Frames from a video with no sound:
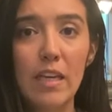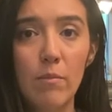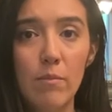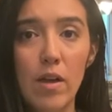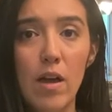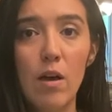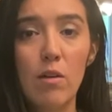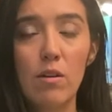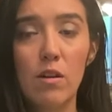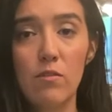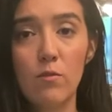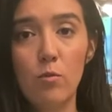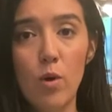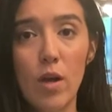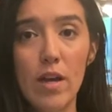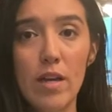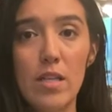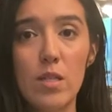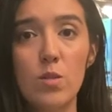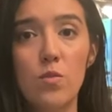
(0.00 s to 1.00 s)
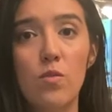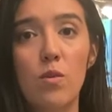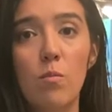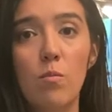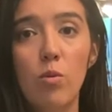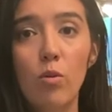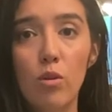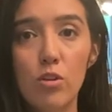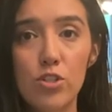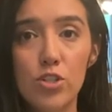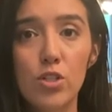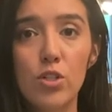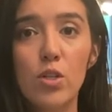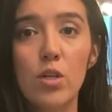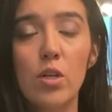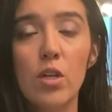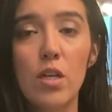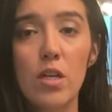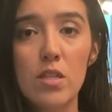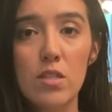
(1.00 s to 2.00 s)
amount of wines from
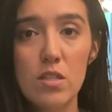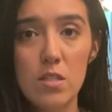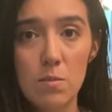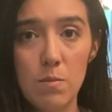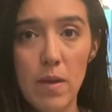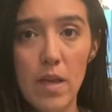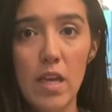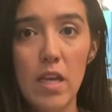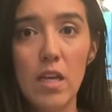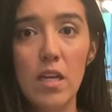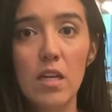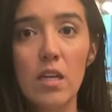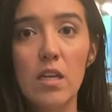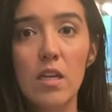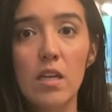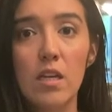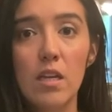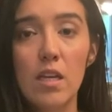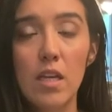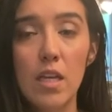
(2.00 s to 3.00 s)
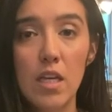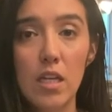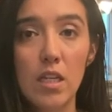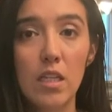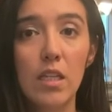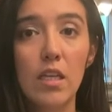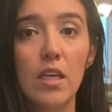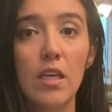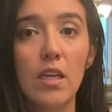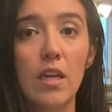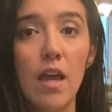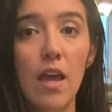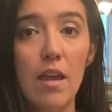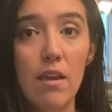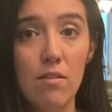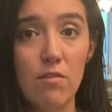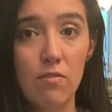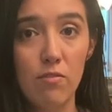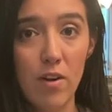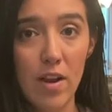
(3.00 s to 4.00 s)
Portugal, Spain, Italy,
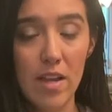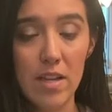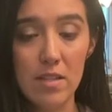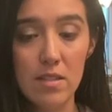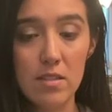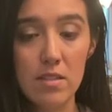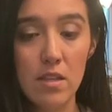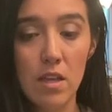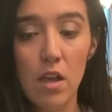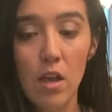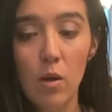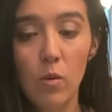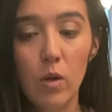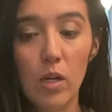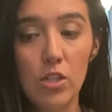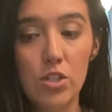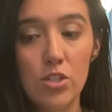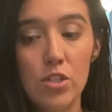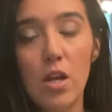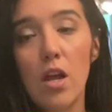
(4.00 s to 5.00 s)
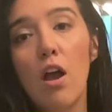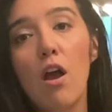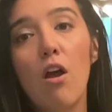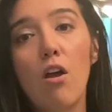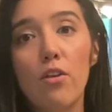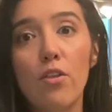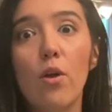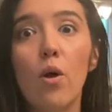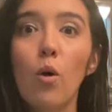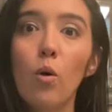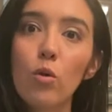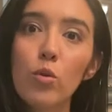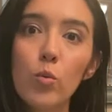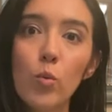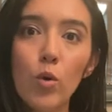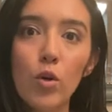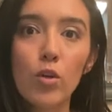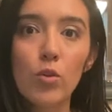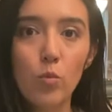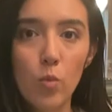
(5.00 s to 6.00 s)
and France, which are the old
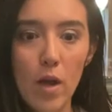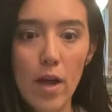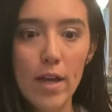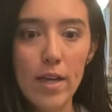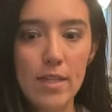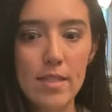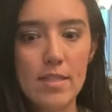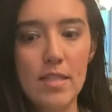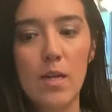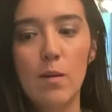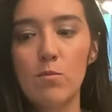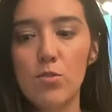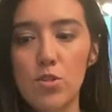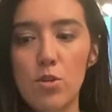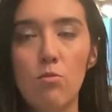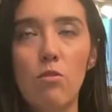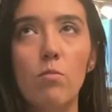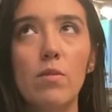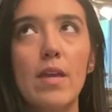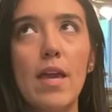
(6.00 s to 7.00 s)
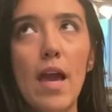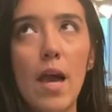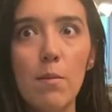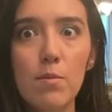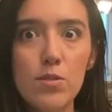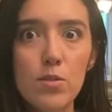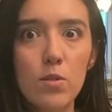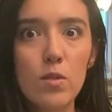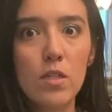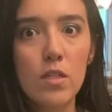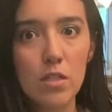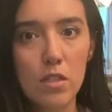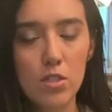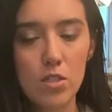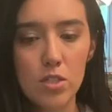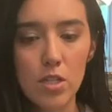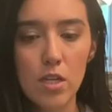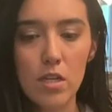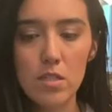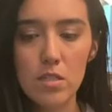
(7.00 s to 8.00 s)
world wines and I'm sure will be absolutely
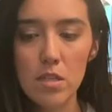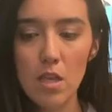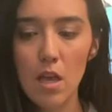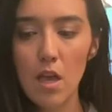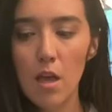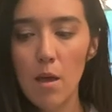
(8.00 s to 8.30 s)
delicious.